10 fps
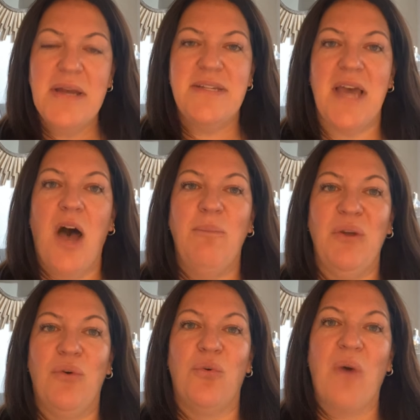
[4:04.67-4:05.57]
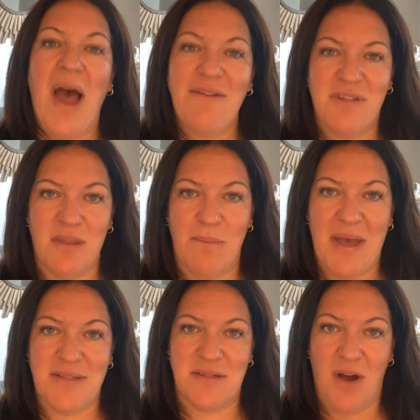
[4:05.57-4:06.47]
to help you craft the
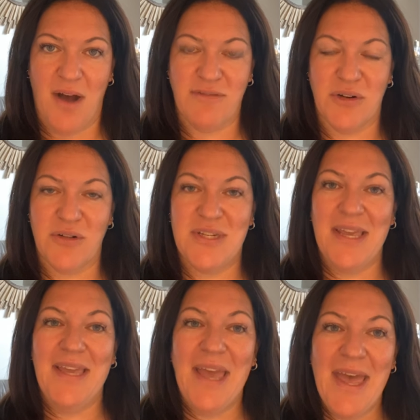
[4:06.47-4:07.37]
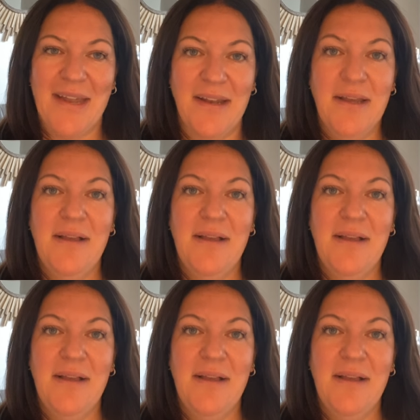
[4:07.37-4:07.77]
best offer to get